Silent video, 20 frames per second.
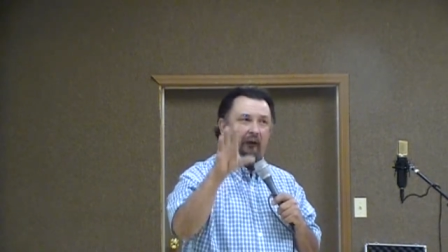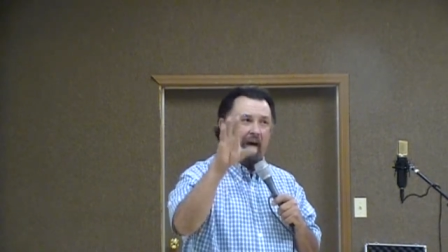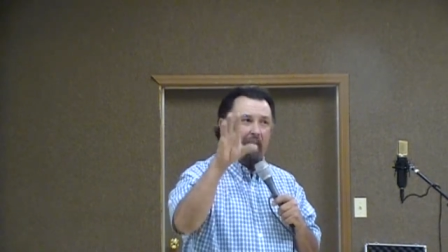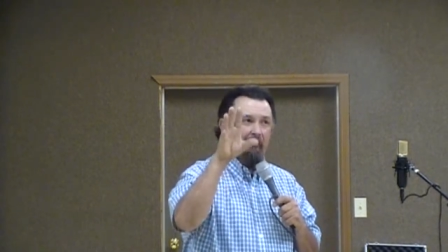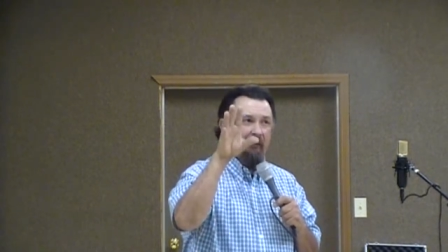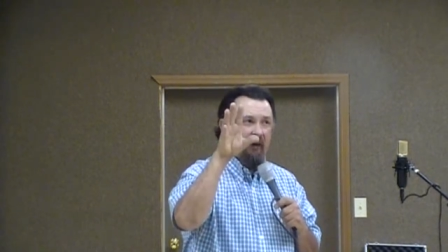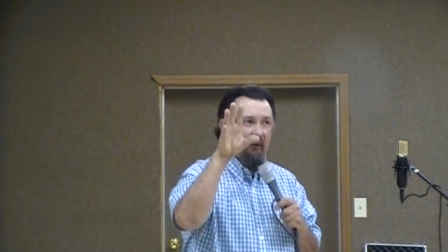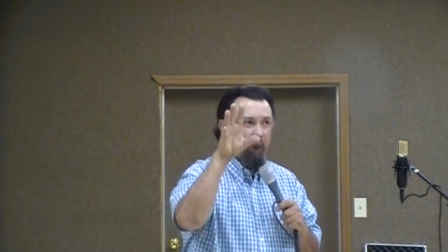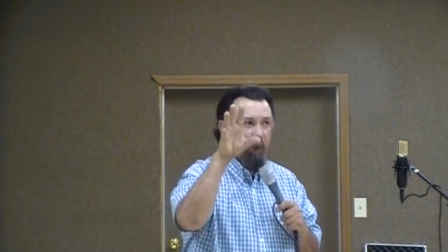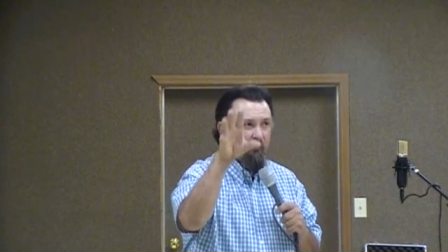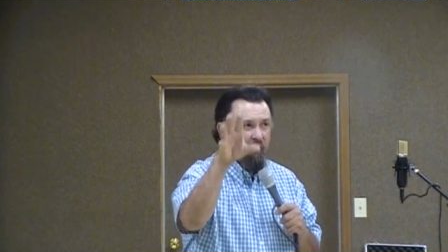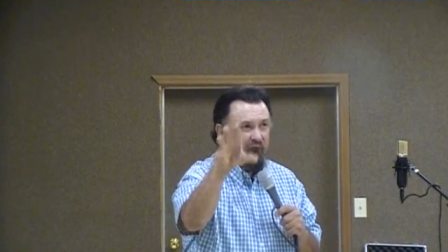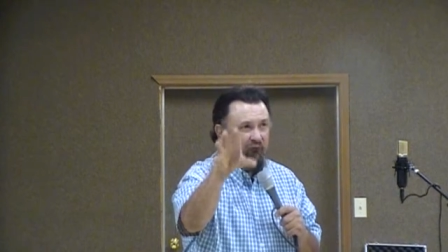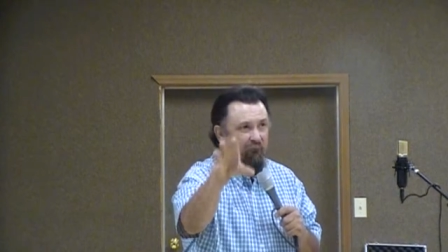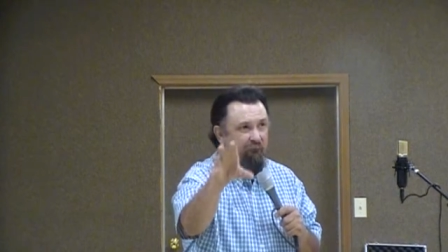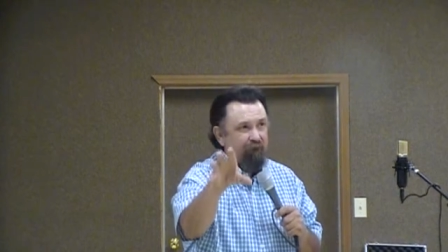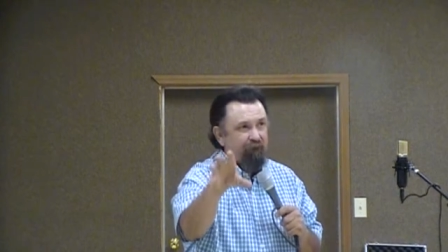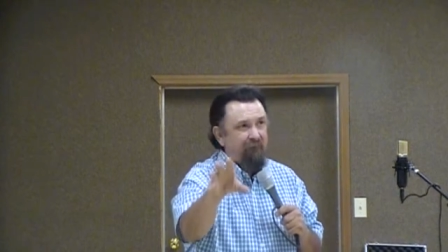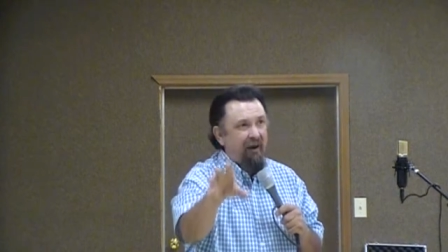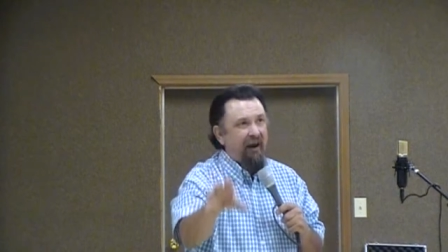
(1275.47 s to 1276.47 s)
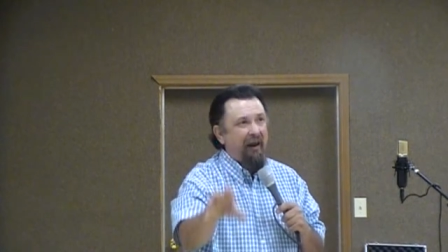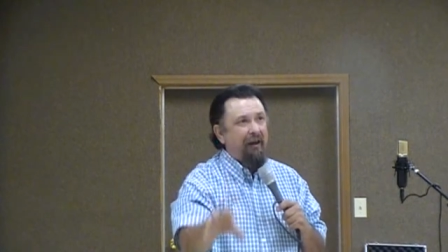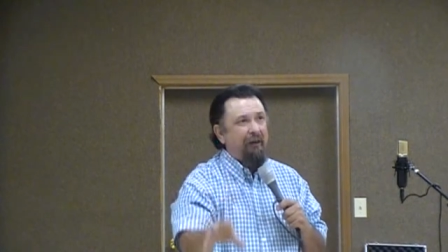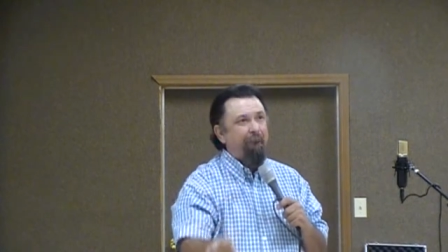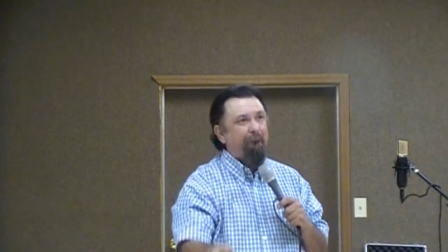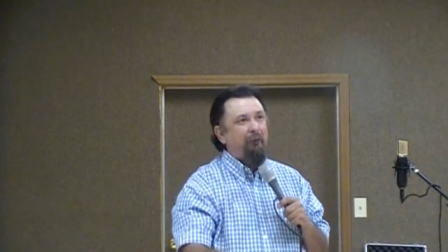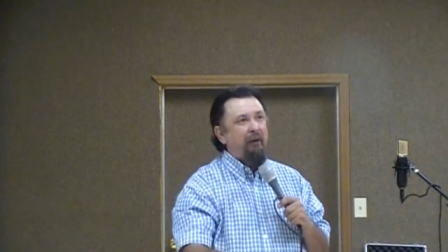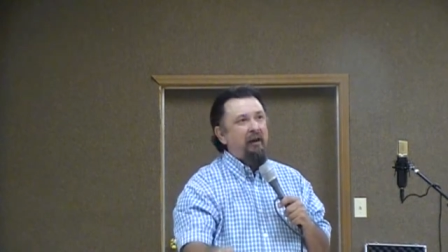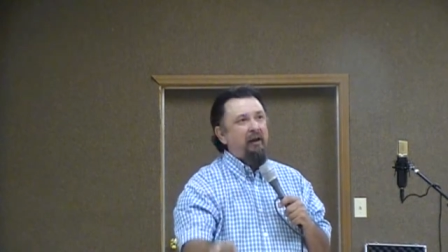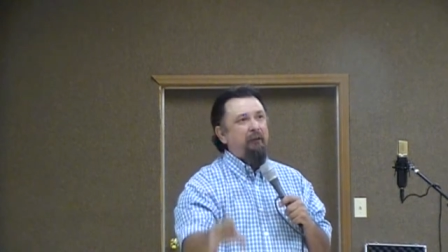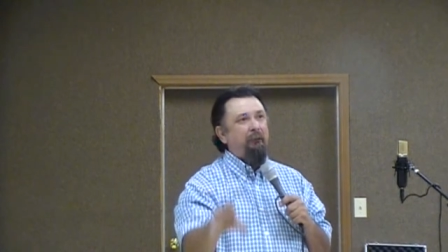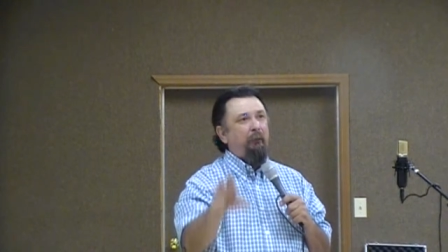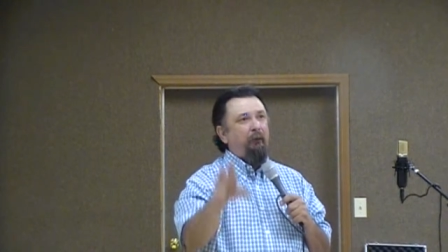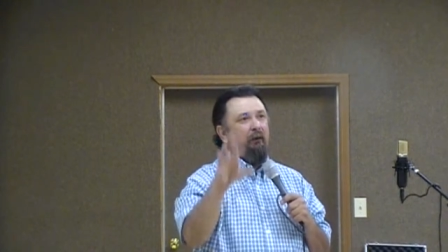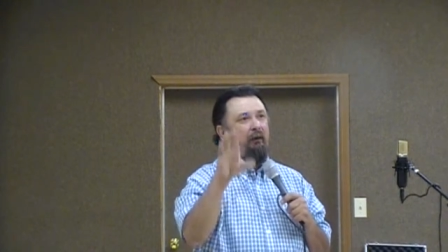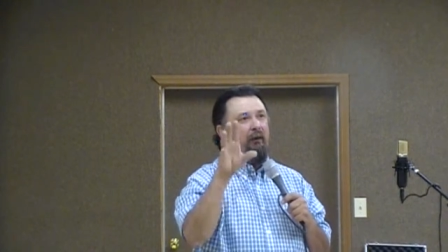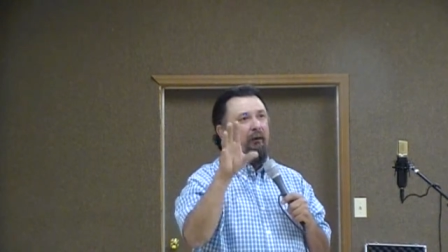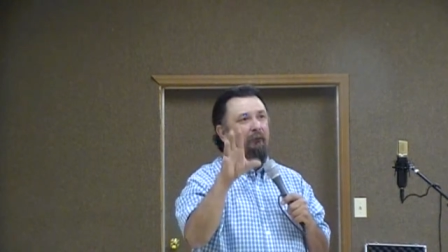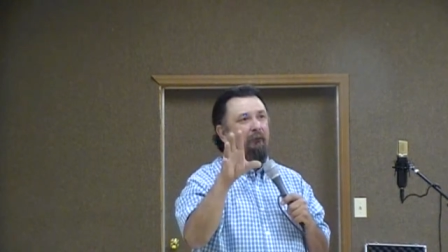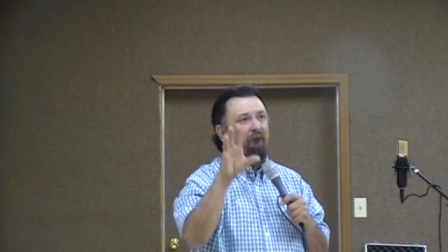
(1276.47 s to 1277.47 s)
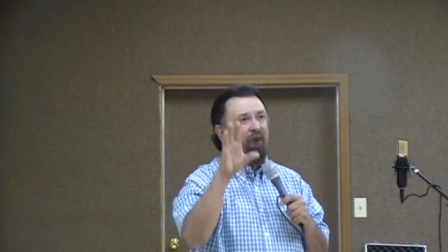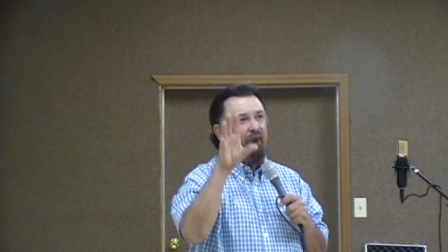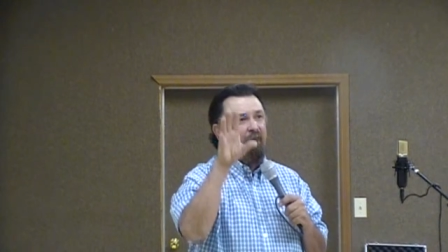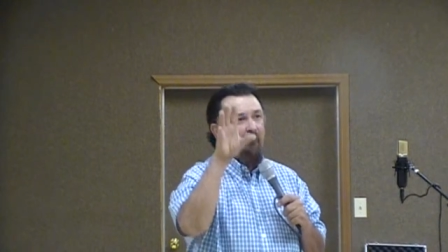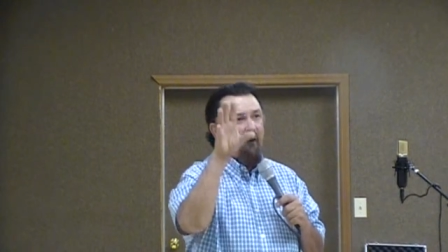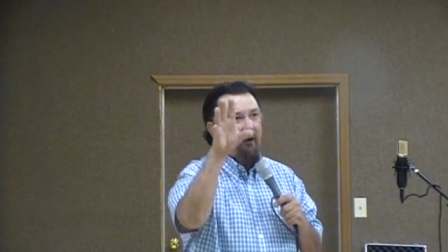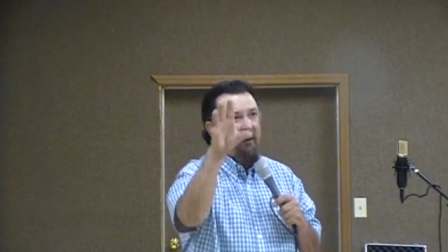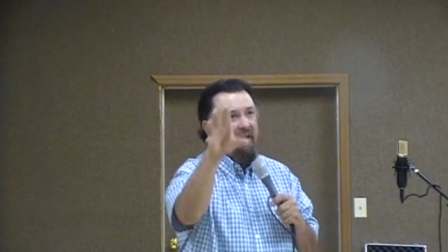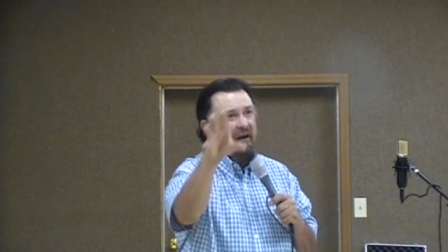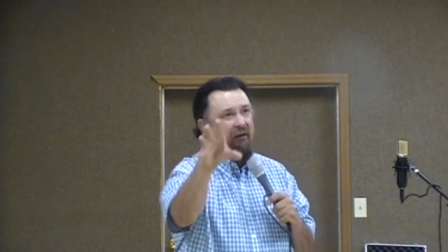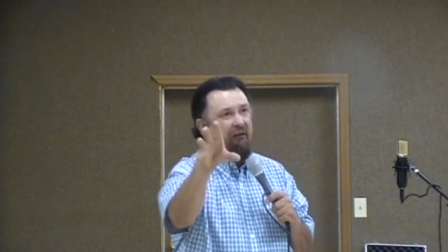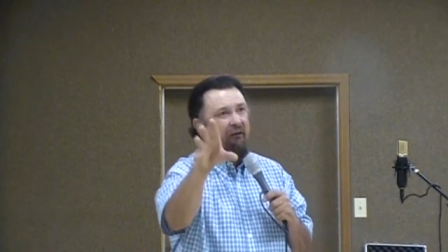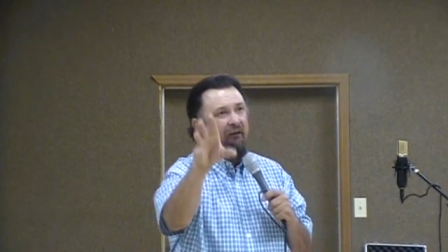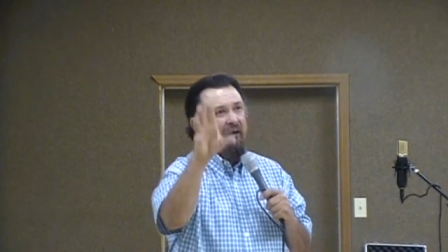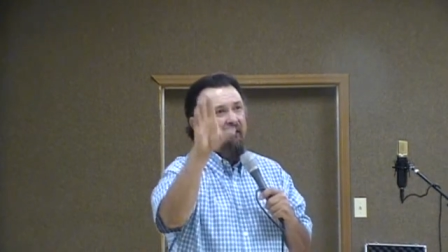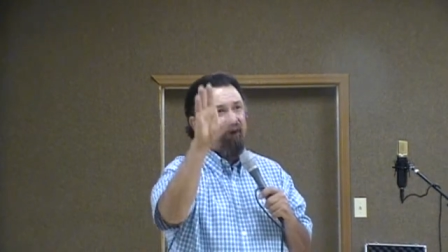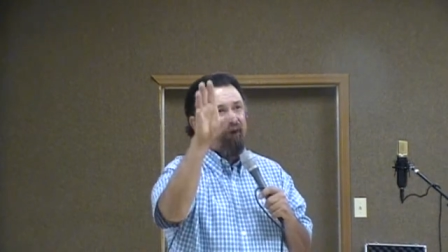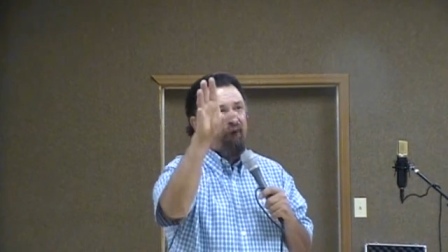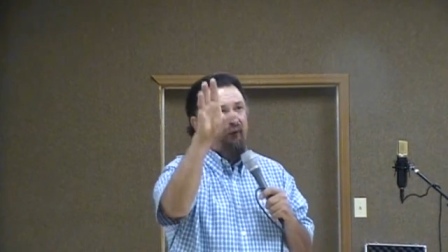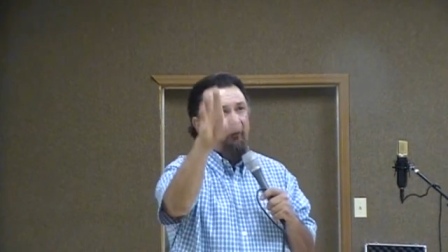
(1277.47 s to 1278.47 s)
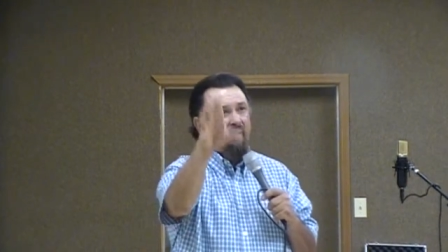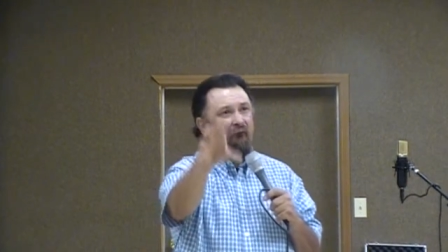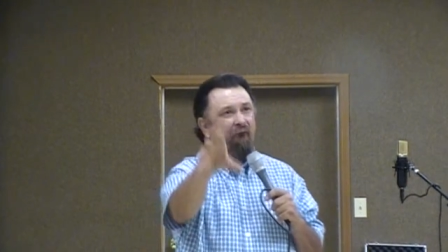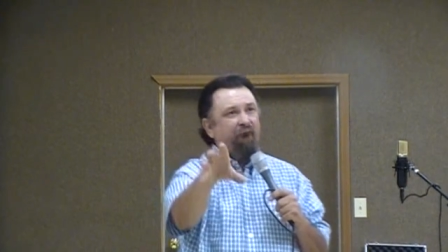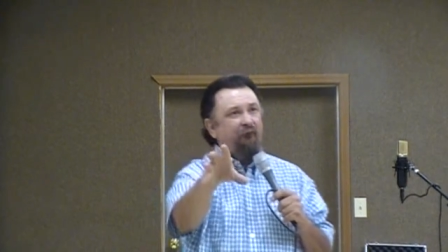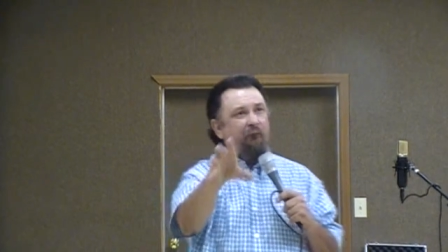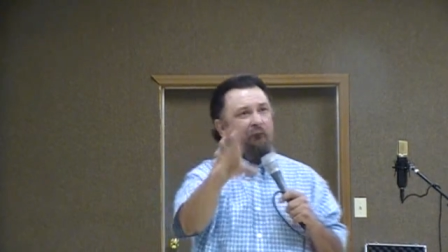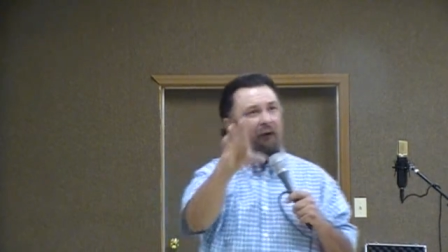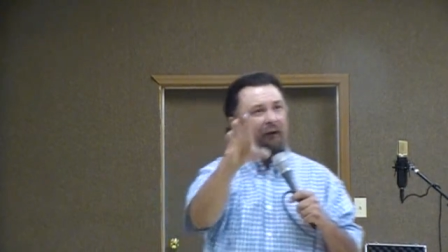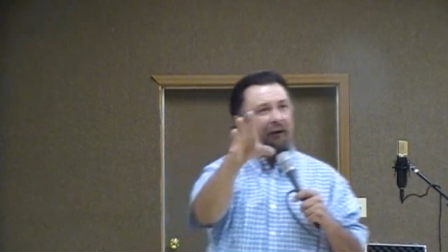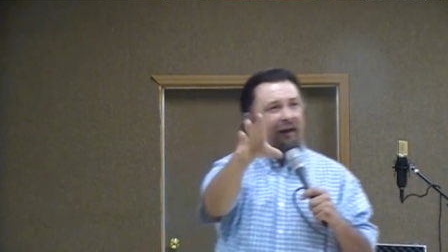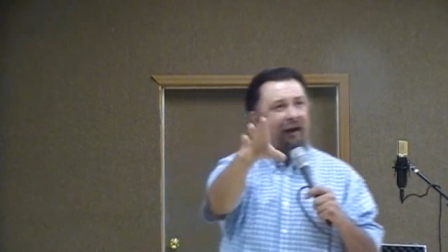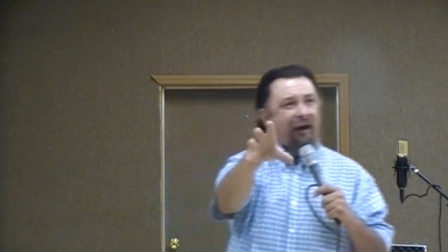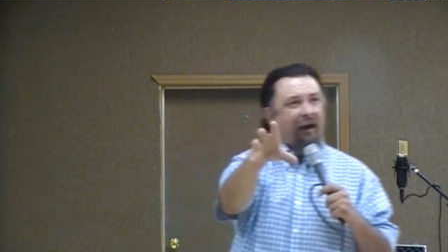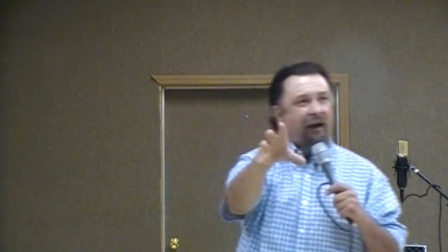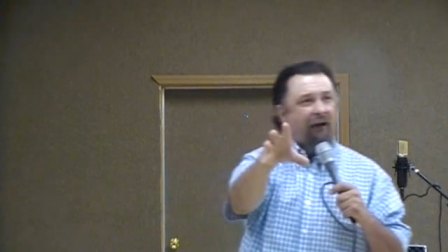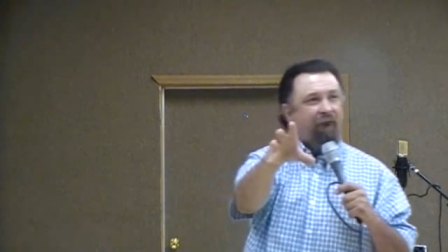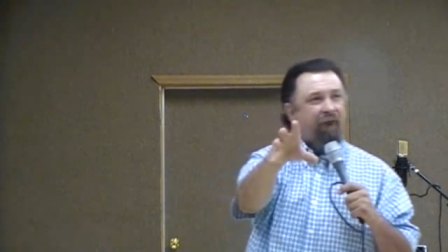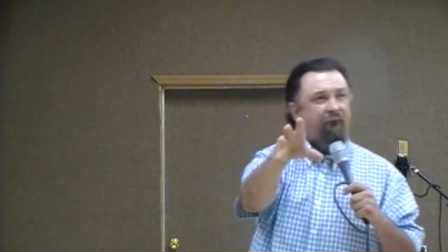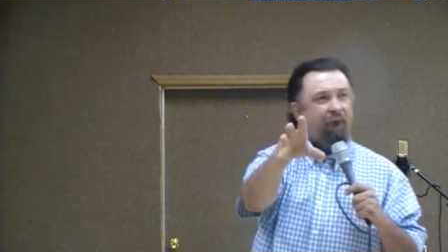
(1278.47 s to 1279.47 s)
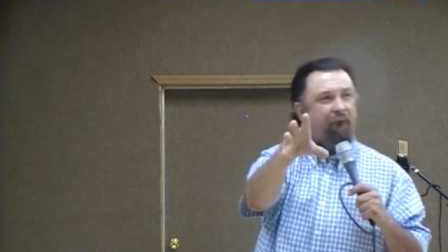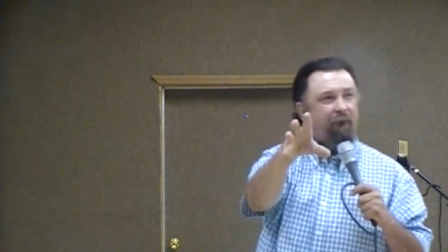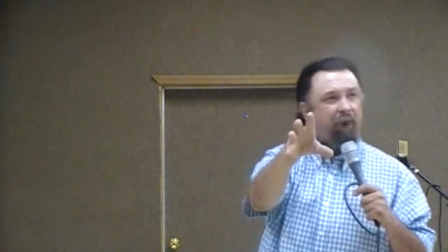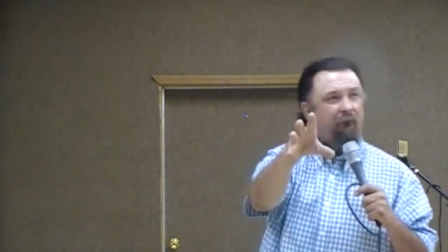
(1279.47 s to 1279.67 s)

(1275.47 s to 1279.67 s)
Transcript: and I'm in with some bad people, and I'm afraid, and I fear for my life.